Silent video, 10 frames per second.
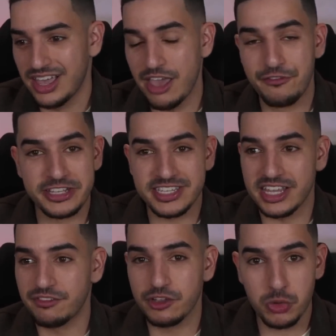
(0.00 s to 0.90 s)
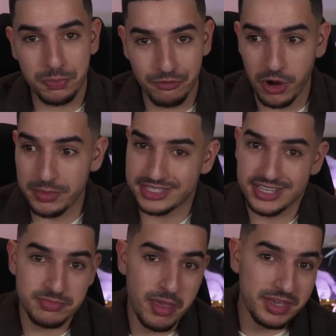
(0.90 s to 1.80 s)
If it's individual
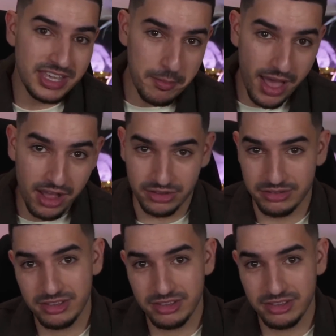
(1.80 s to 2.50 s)
performances, maybe Yamal.